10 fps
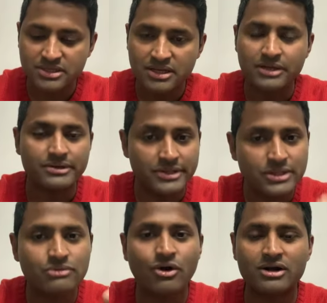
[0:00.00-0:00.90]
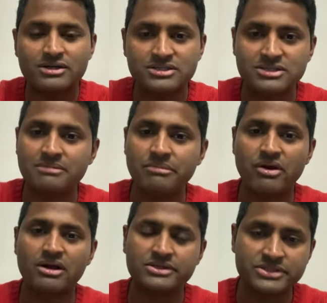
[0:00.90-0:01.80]
Do you want to see
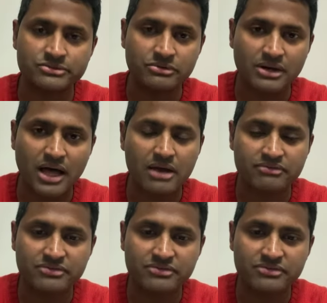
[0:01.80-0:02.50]
miracles in your life?